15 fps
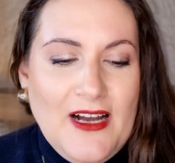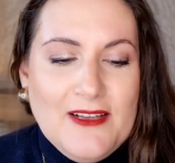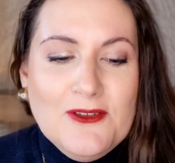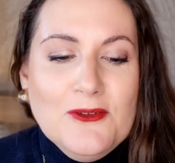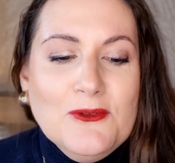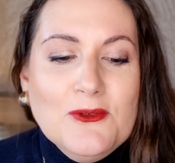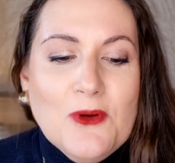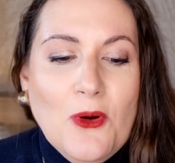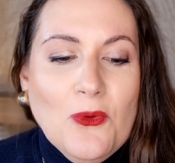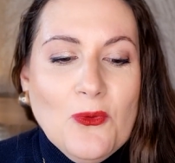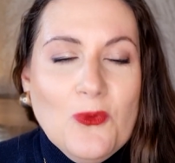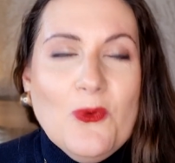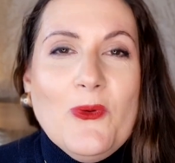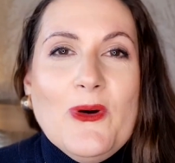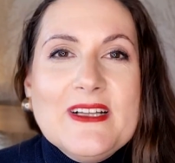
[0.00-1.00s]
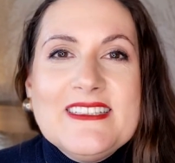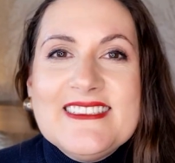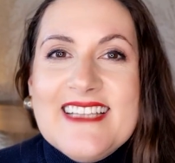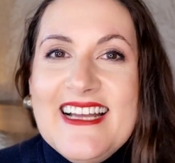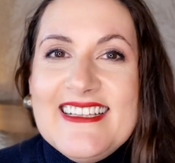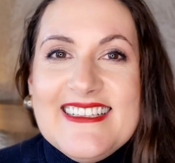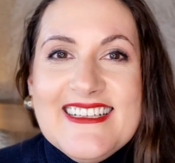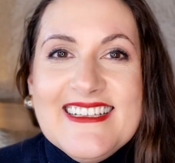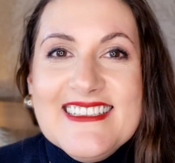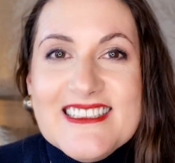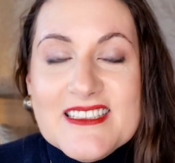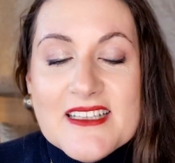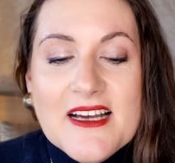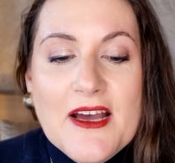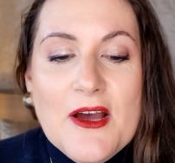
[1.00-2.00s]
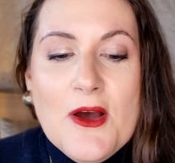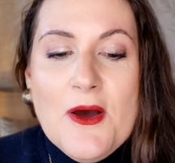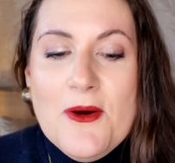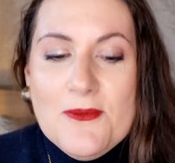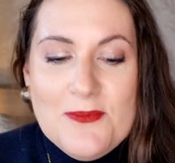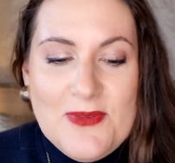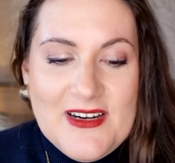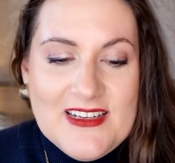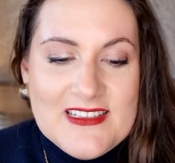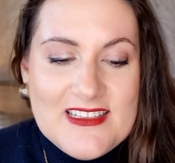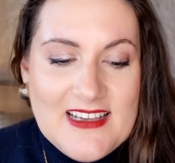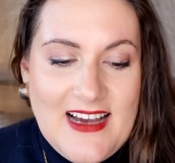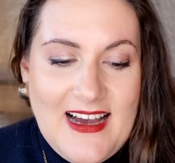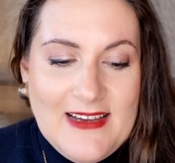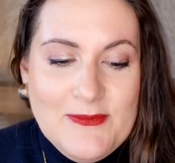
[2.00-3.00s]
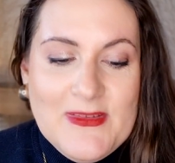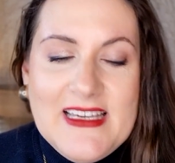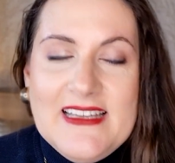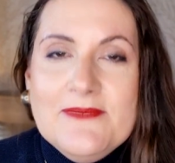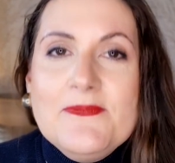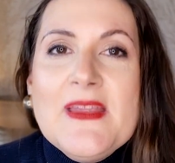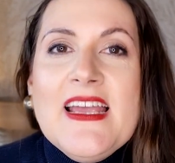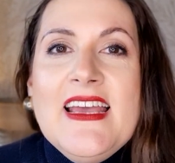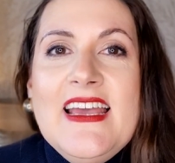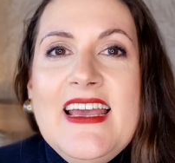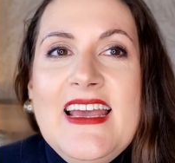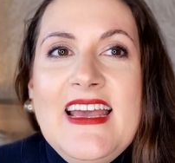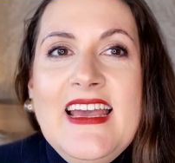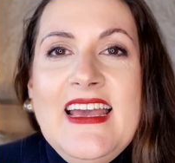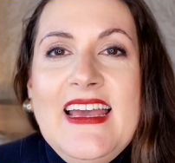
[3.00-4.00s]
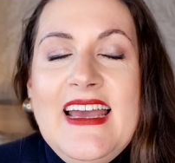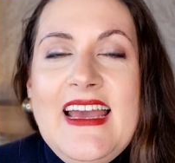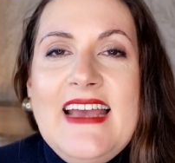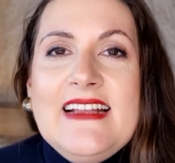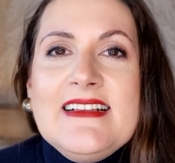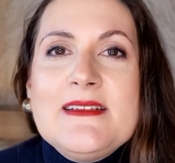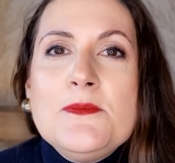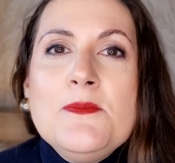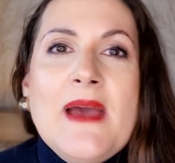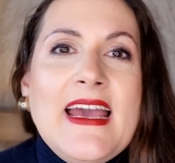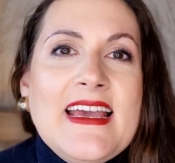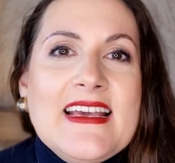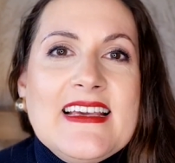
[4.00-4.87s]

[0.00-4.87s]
I don't know what that is, but I mean, it may